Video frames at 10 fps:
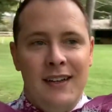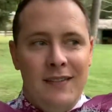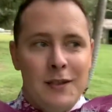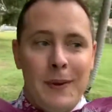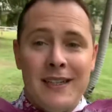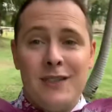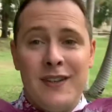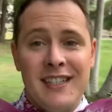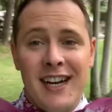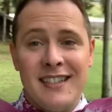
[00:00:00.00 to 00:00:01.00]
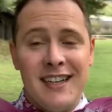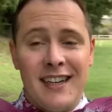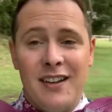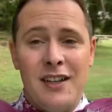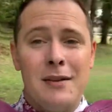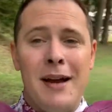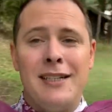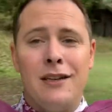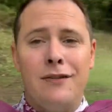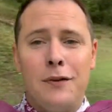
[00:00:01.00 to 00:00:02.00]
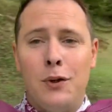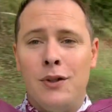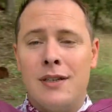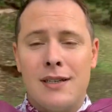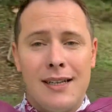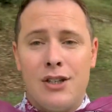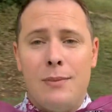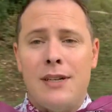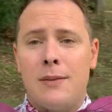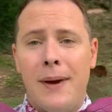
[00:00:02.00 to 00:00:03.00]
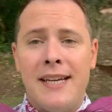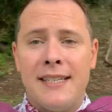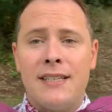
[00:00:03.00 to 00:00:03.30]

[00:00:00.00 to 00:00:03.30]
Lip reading: this place is fantastic. There's amazing food, there's so many spaces